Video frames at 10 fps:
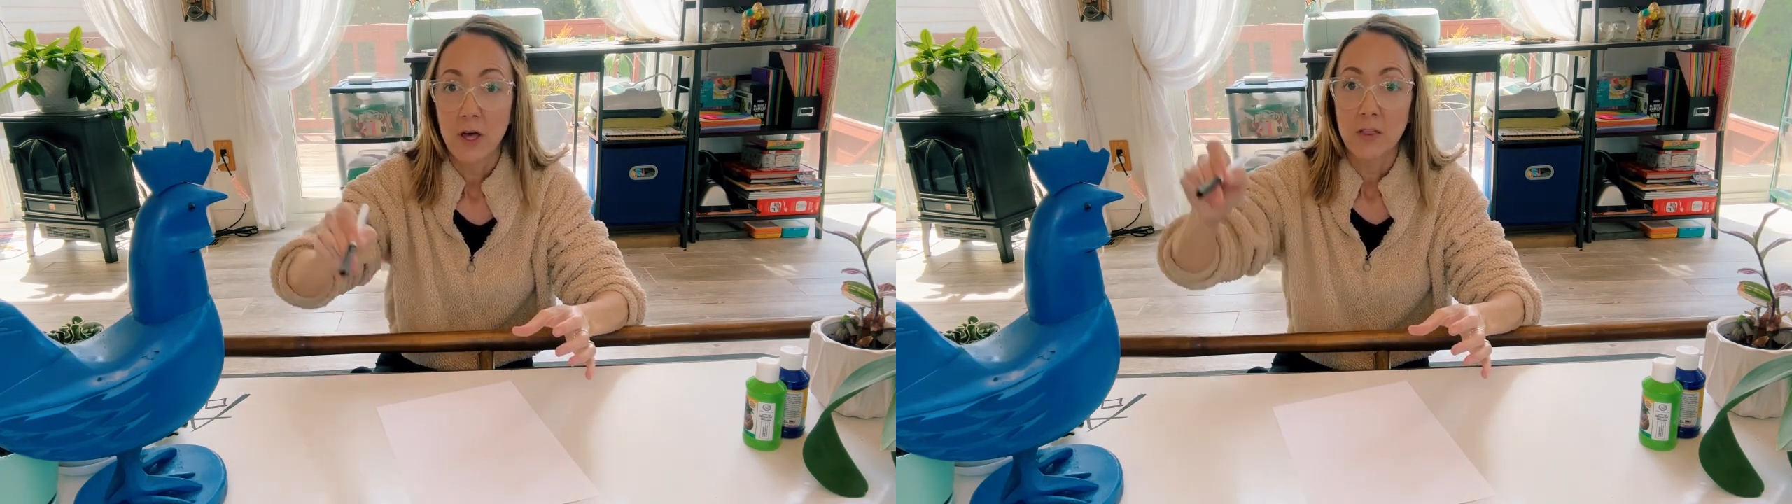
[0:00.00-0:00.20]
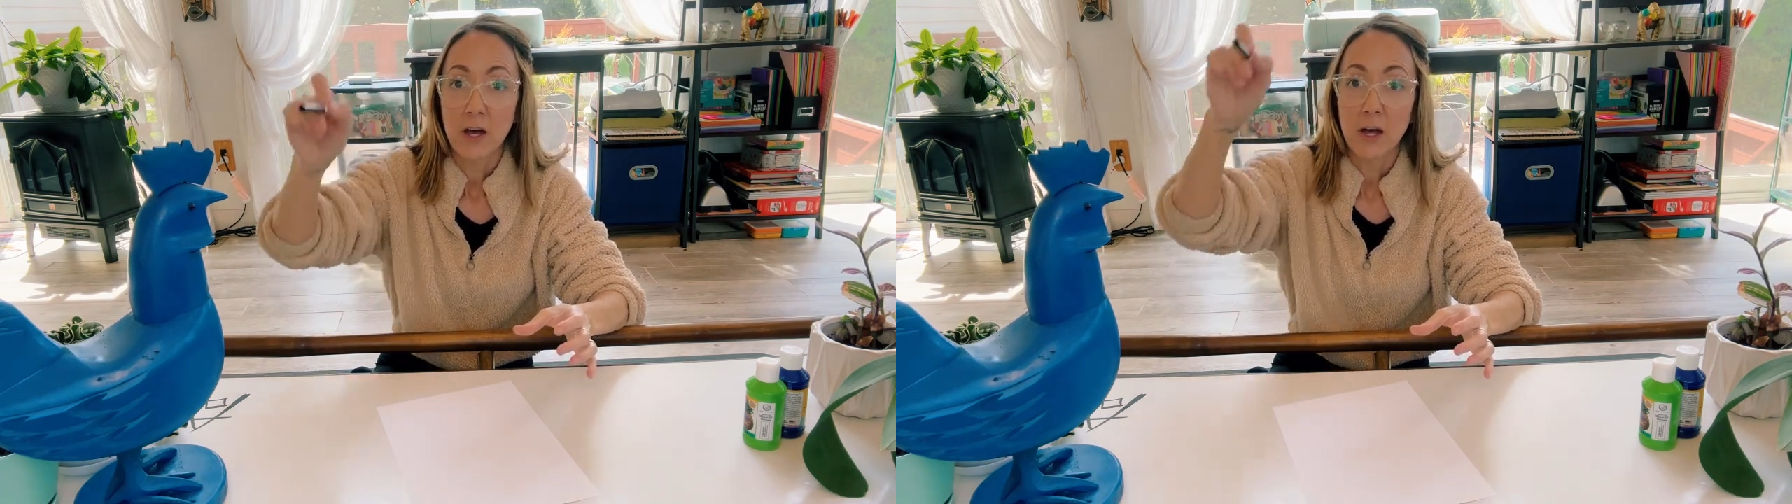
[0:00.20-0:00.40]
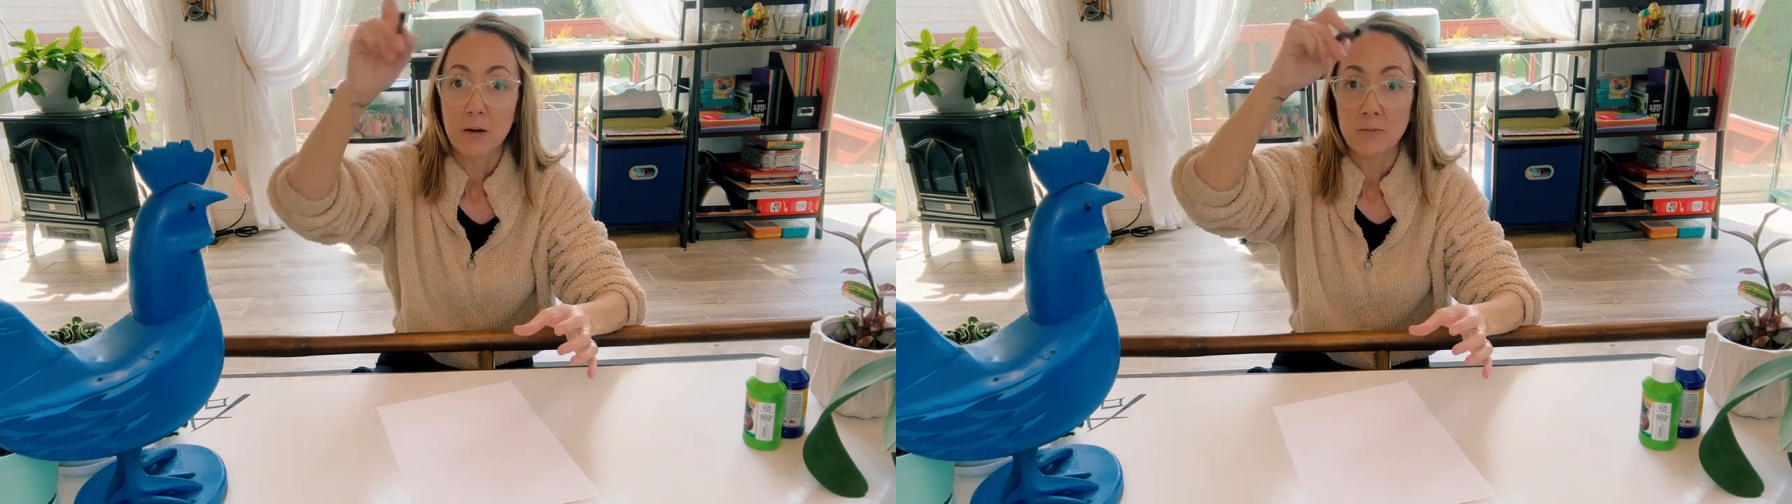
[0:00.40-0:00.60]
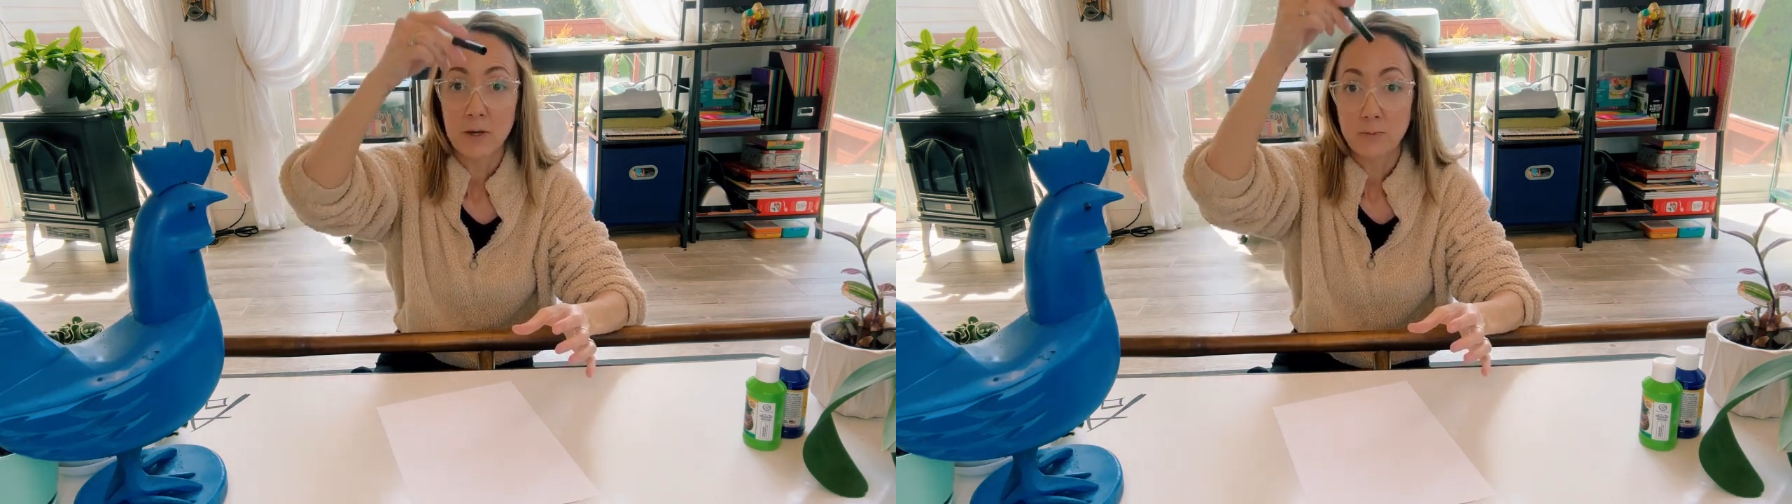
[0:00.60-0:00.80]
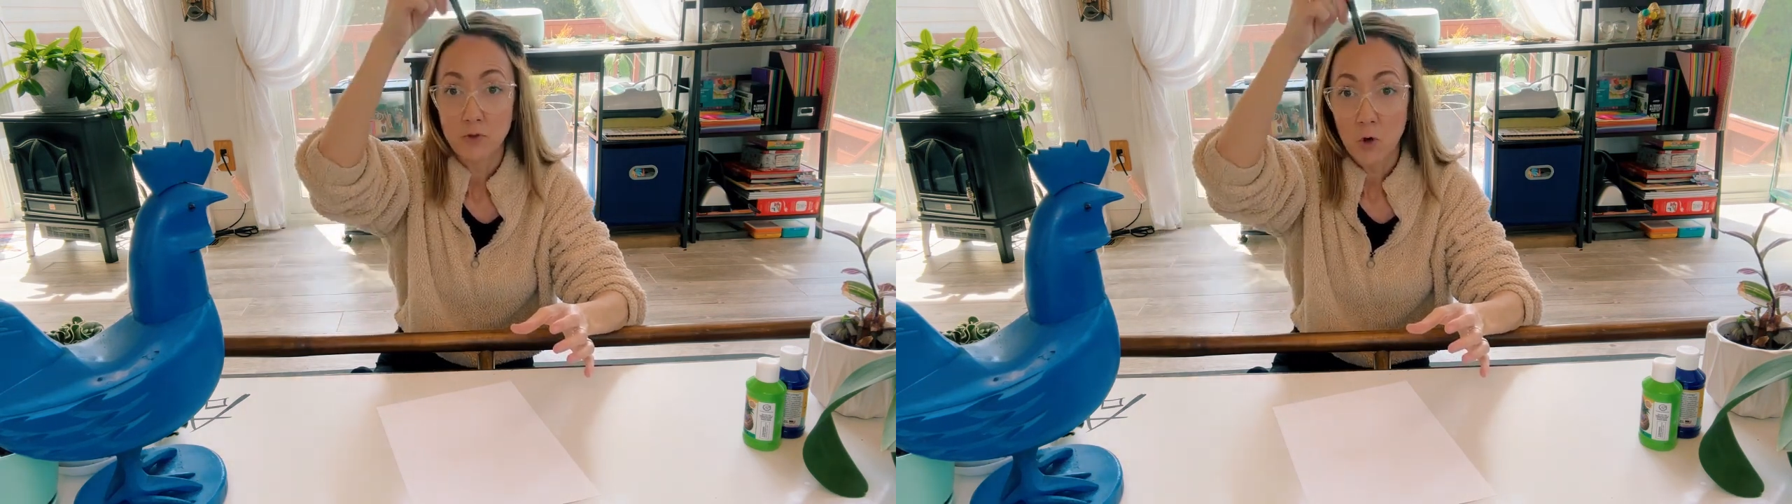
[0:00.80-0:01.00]
that comes
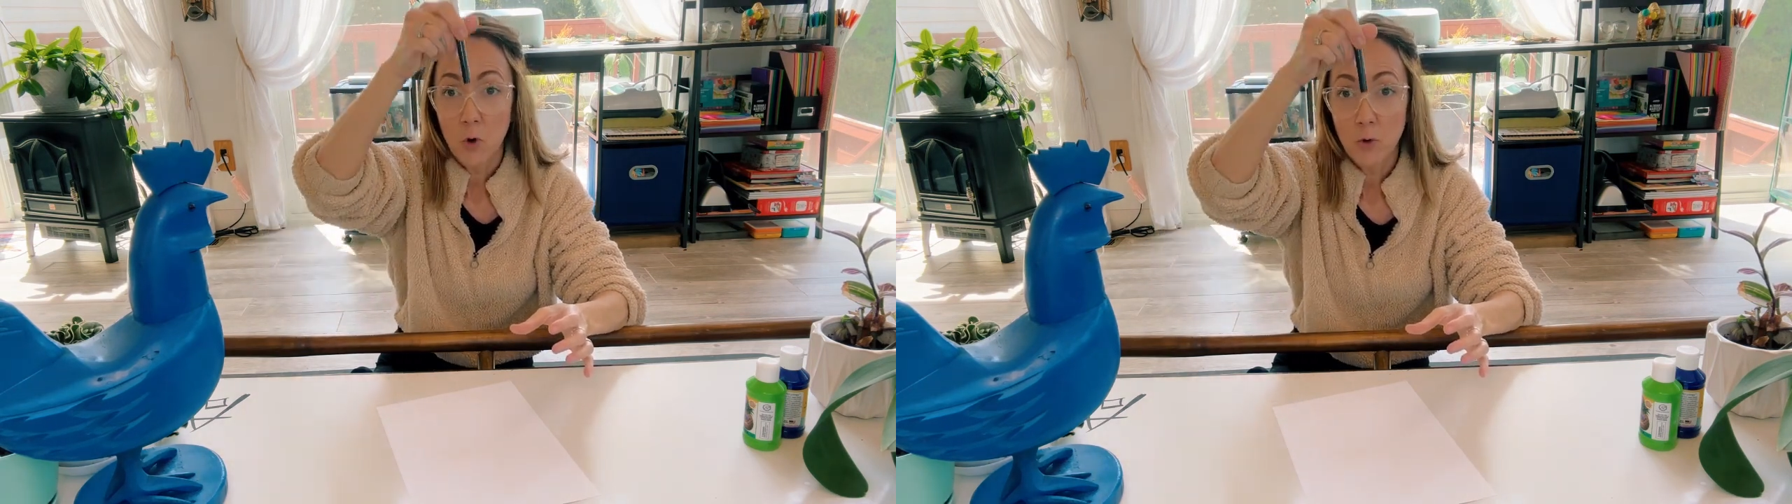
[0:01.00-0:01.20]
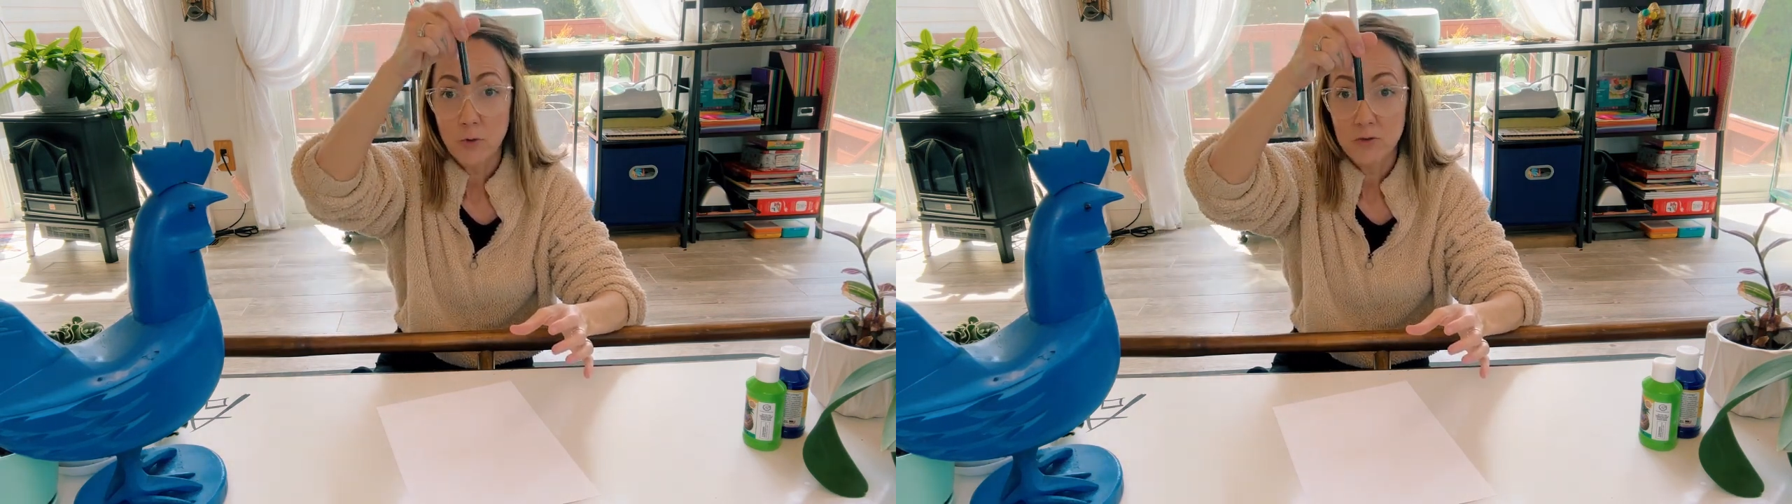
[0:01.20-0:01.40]
up to hold